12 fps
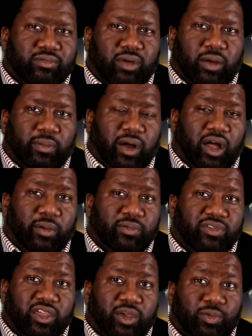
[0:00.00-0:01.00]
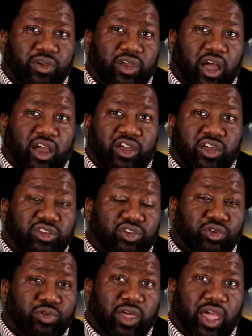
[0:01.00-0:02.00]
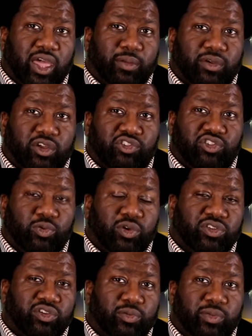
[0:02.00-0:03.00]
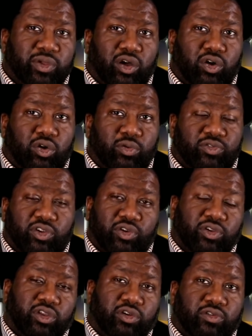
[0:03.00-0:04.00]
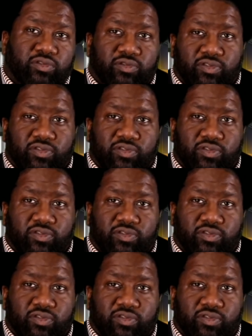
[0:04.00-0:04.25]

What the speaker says: my mom said I couldn't do that because she wasn't going to be home, so, you know,